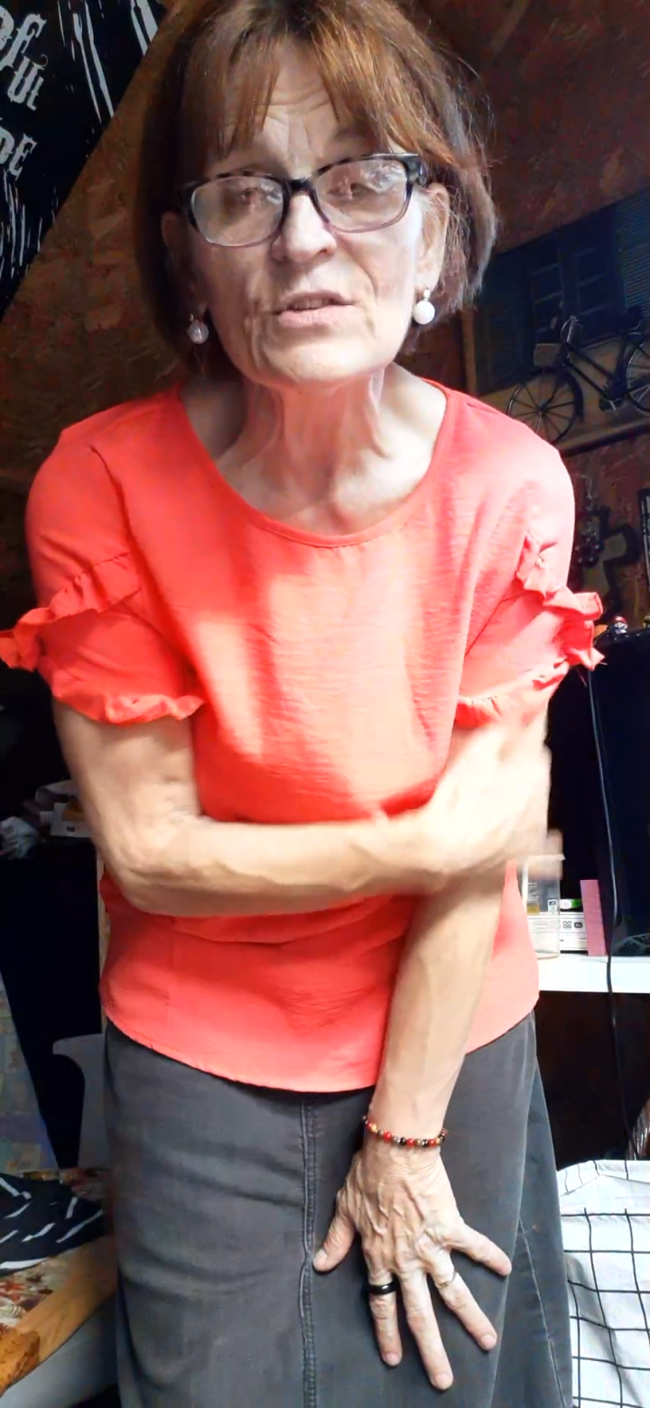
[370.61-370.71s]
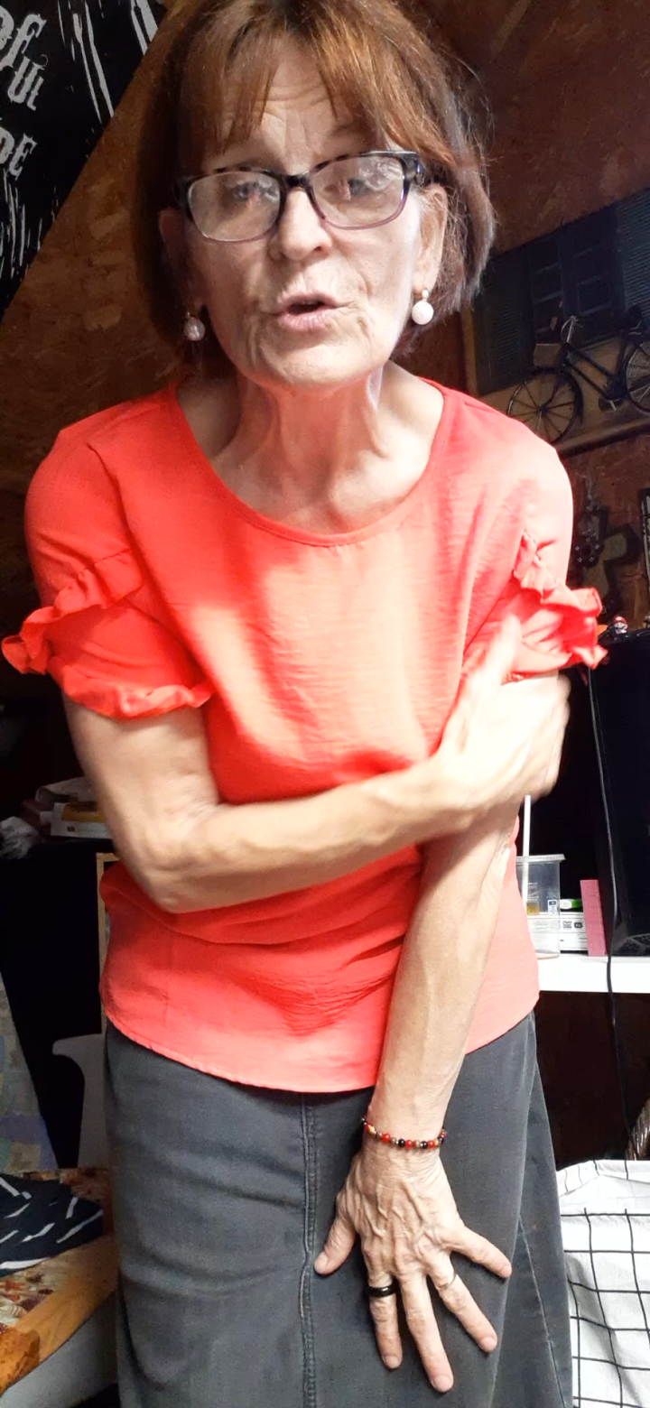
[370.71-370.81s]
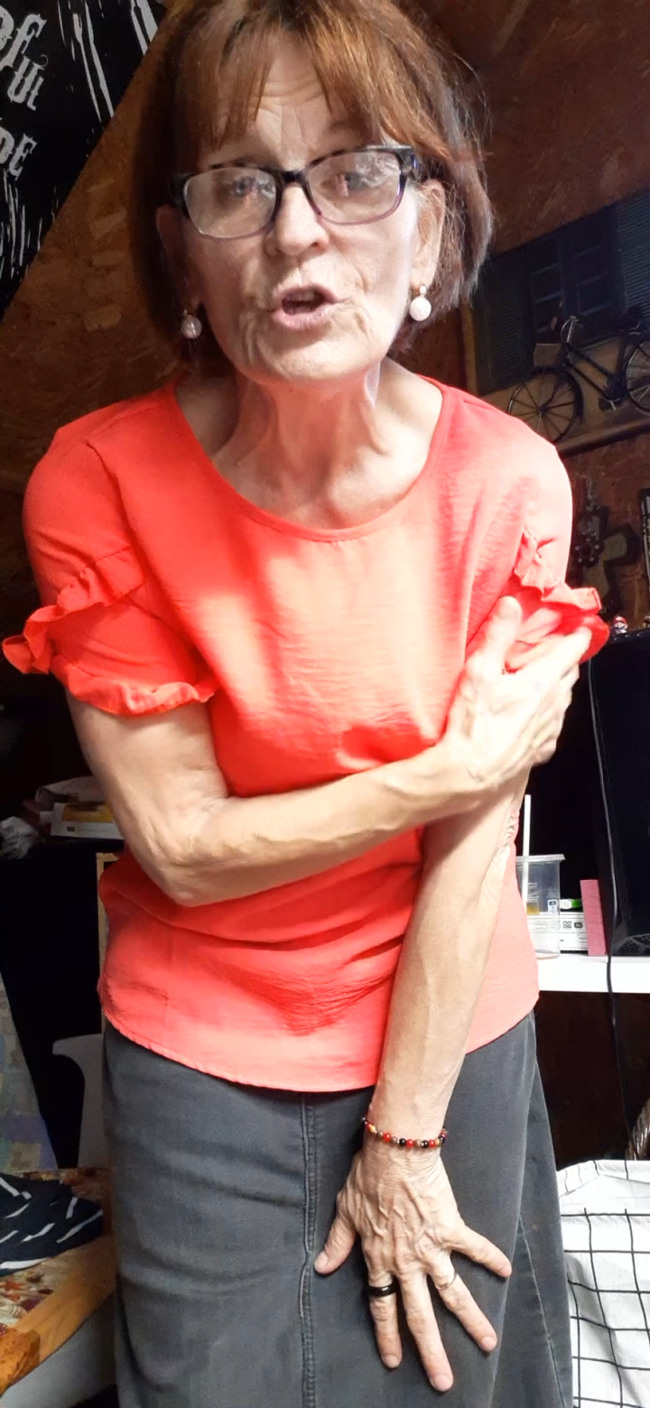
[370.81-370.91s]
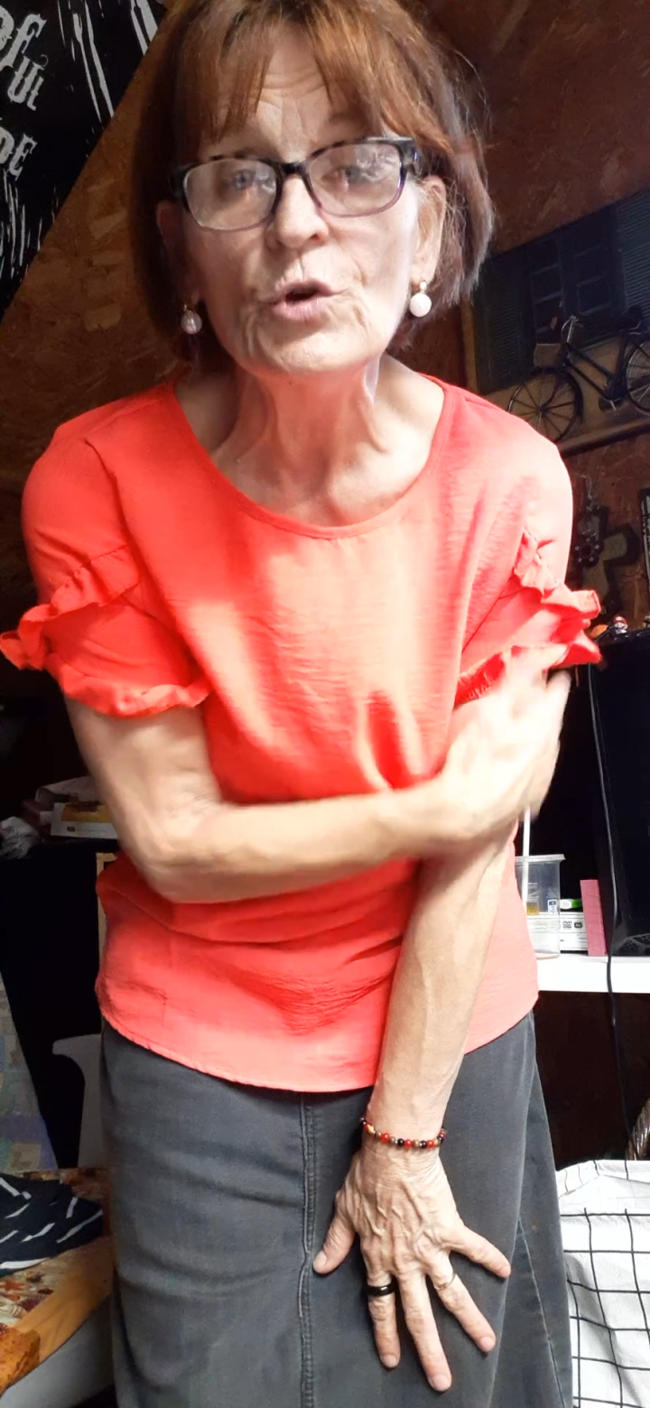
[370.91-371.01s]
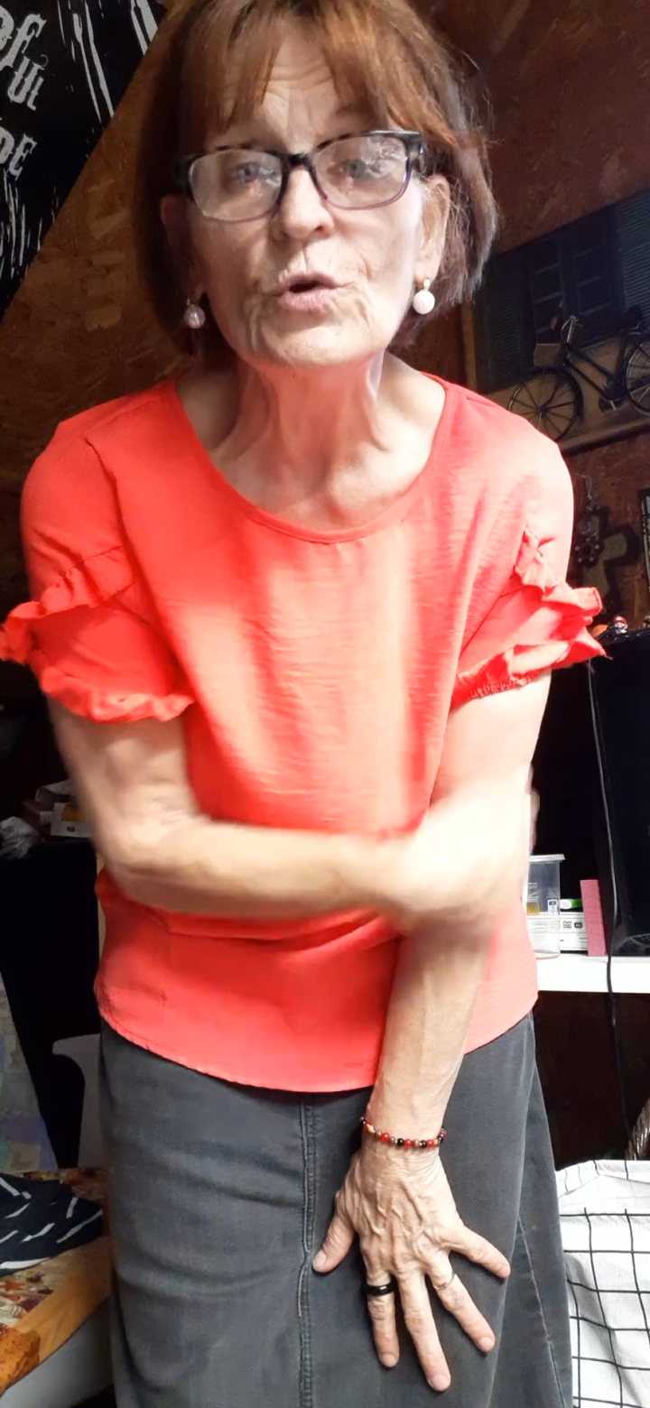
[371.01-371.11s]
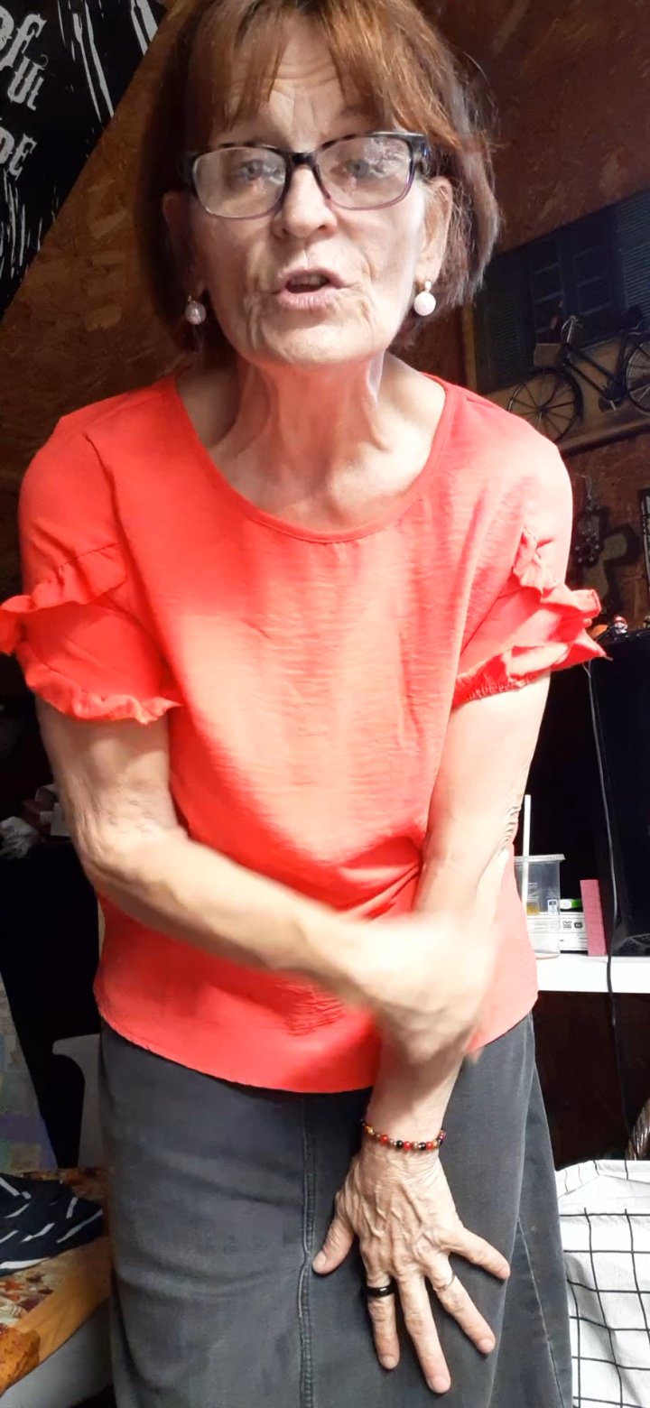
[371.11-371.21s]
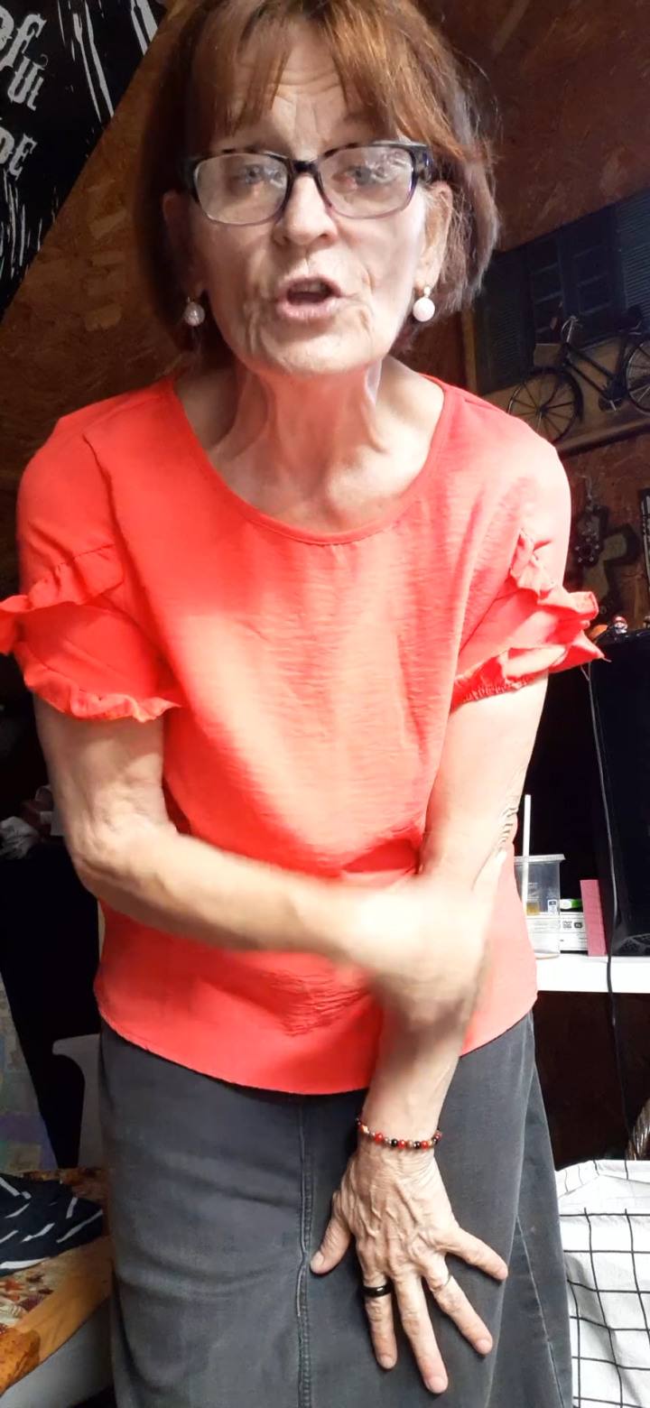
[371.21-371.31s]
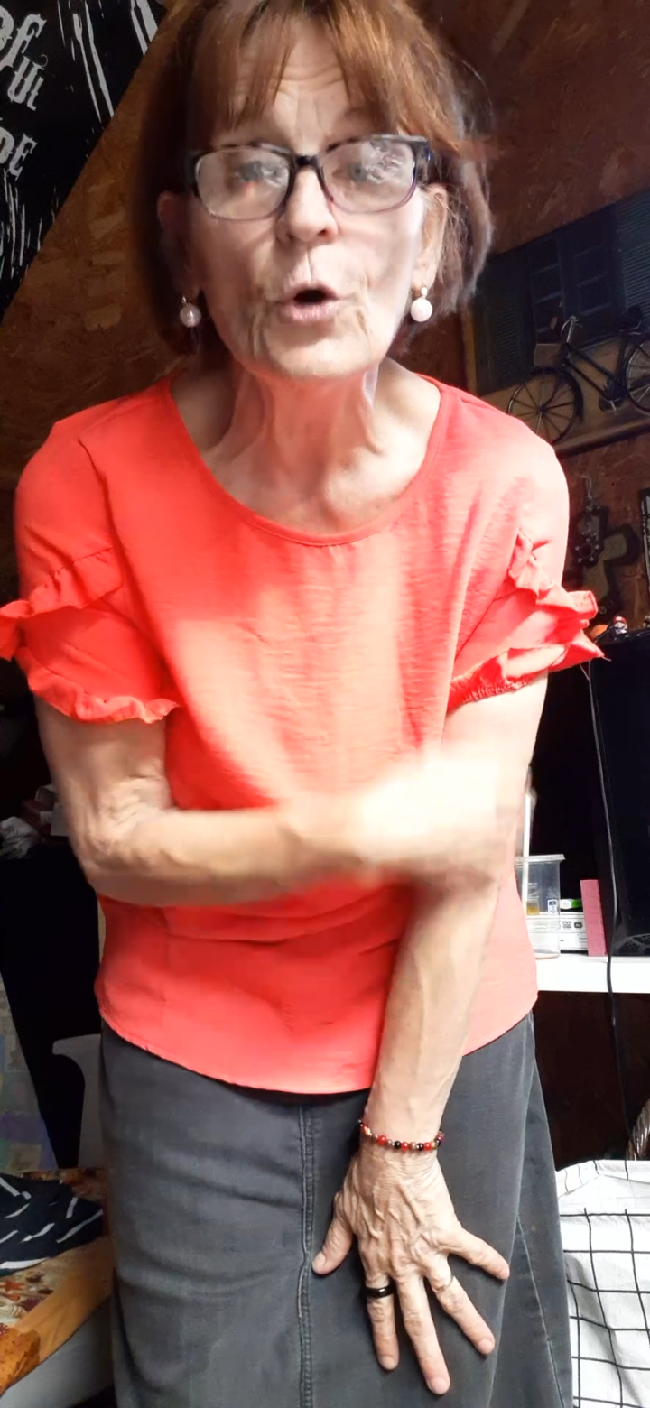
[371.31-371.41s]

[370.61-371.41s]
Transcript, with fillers: so you can